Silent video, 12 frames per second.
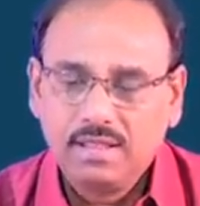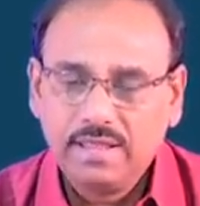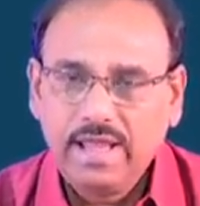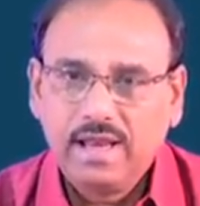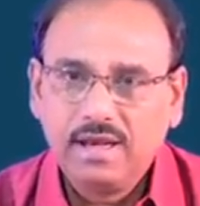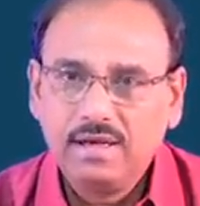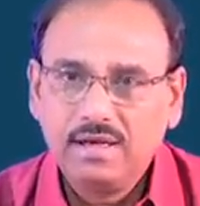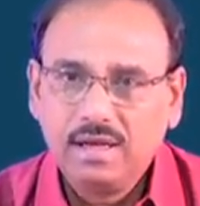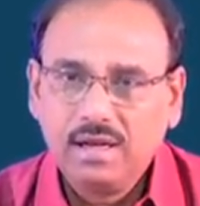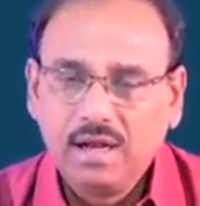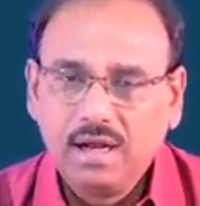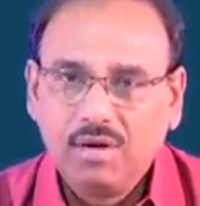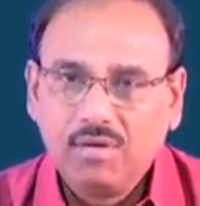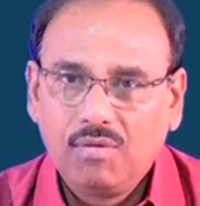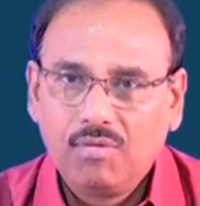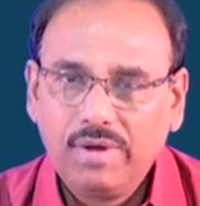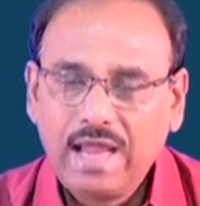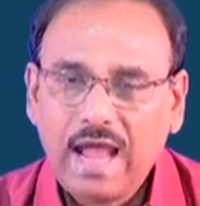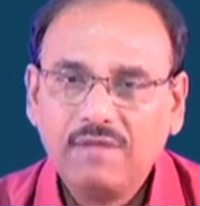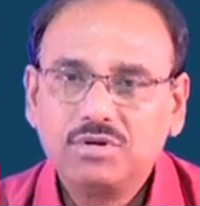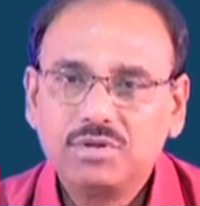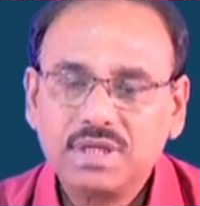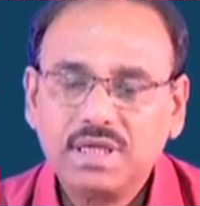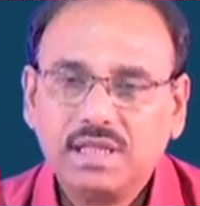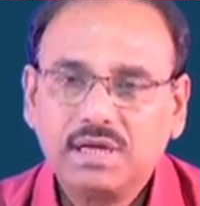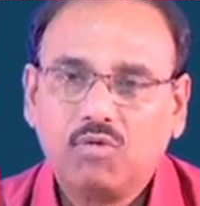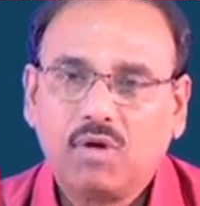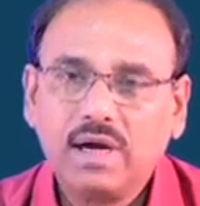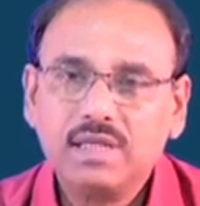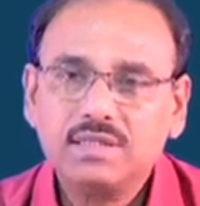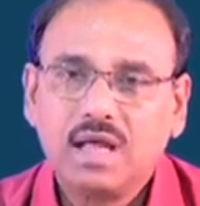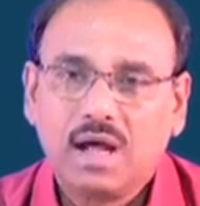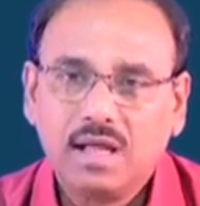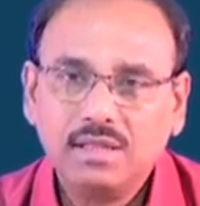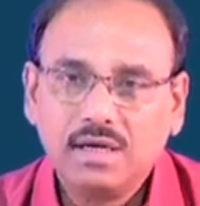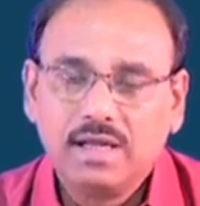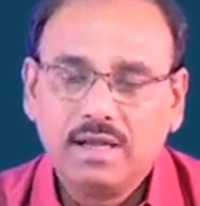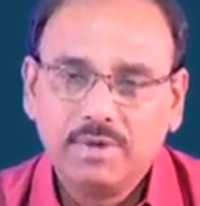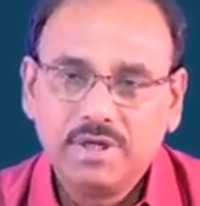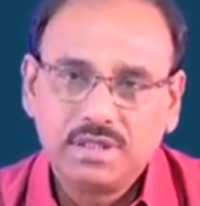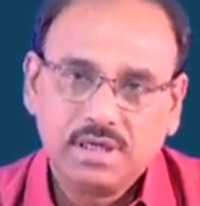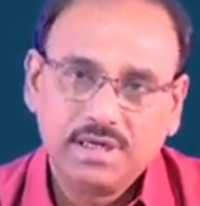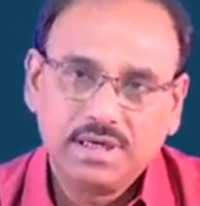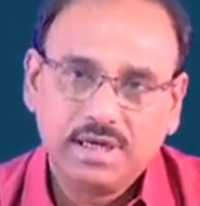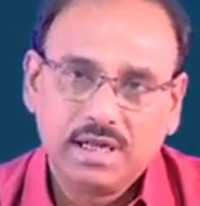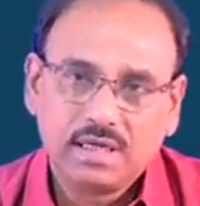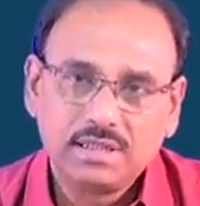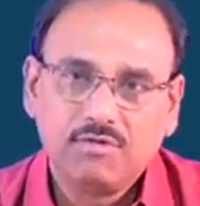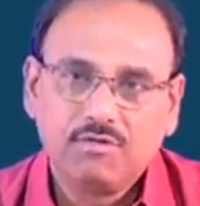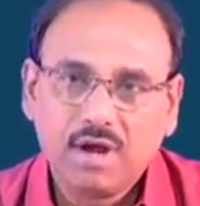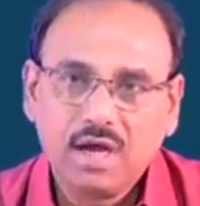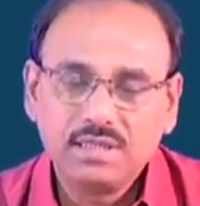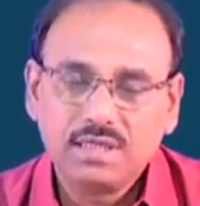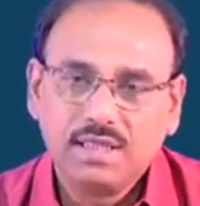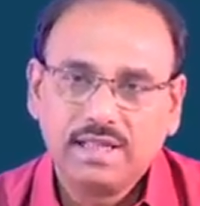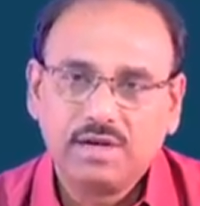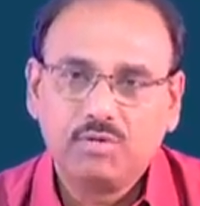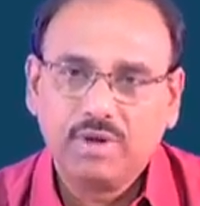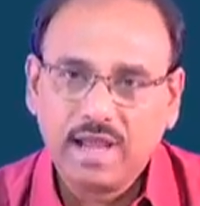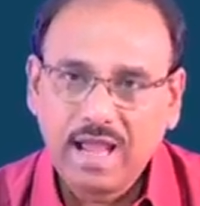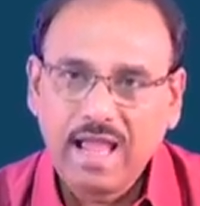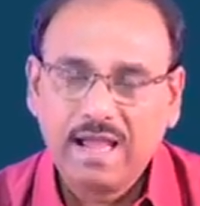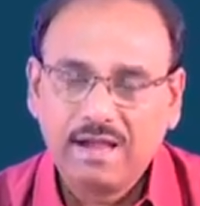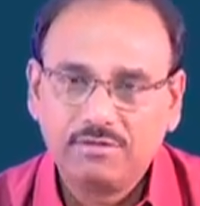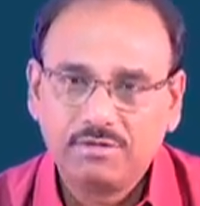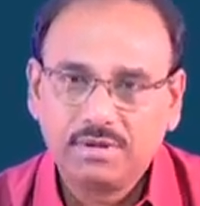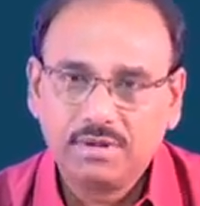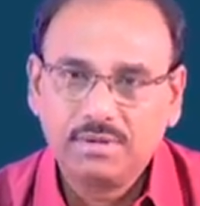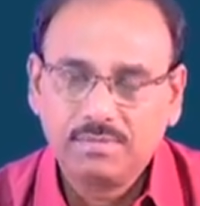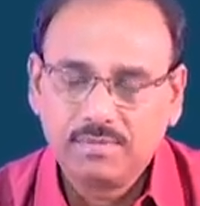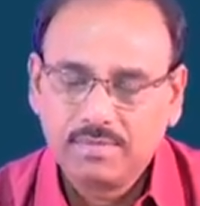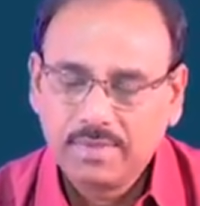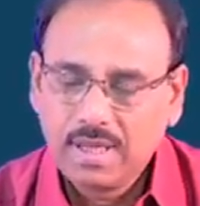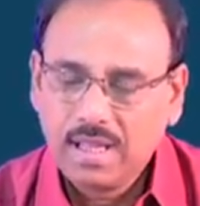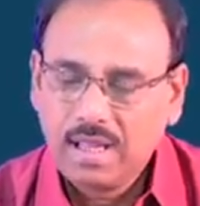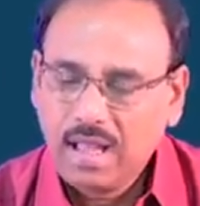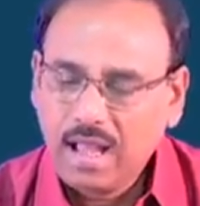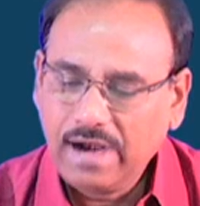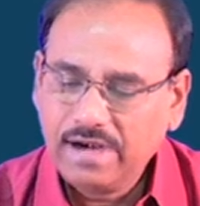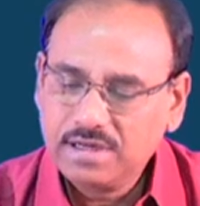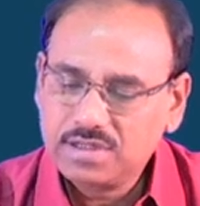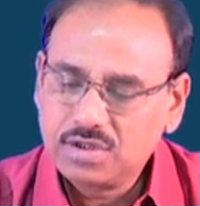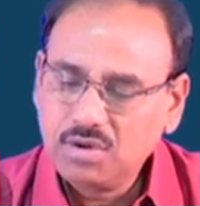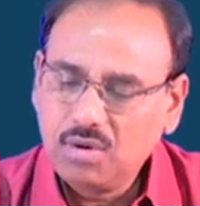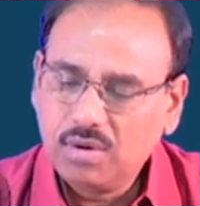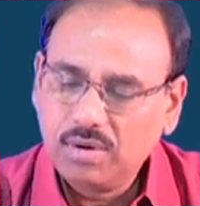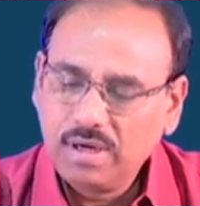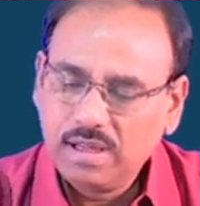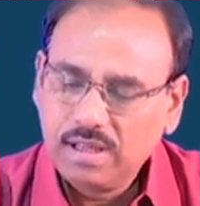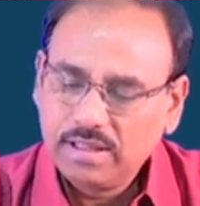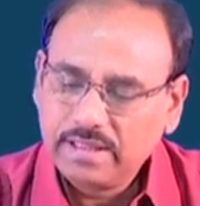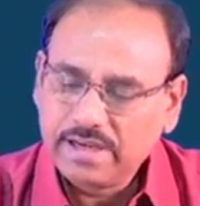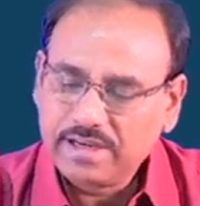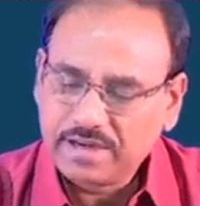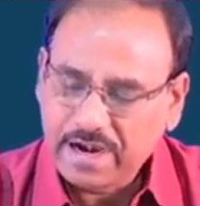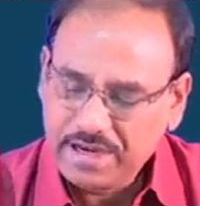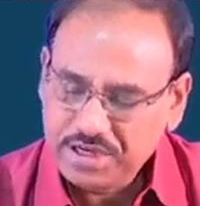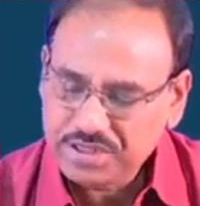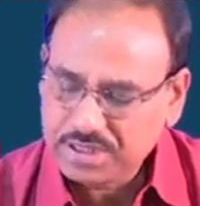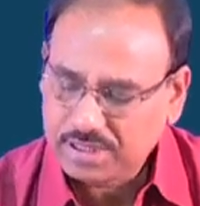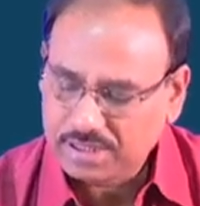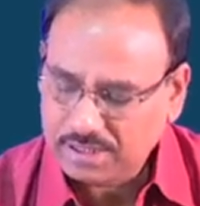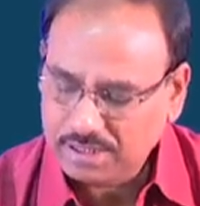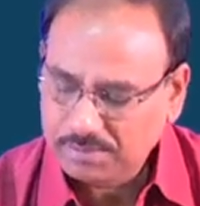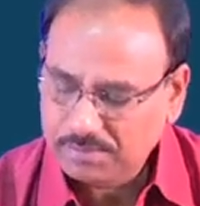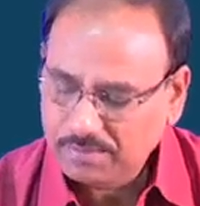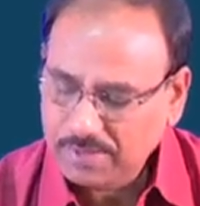then we have to see that what is the other dimensionality reduction function that we have. And it is known that traditionally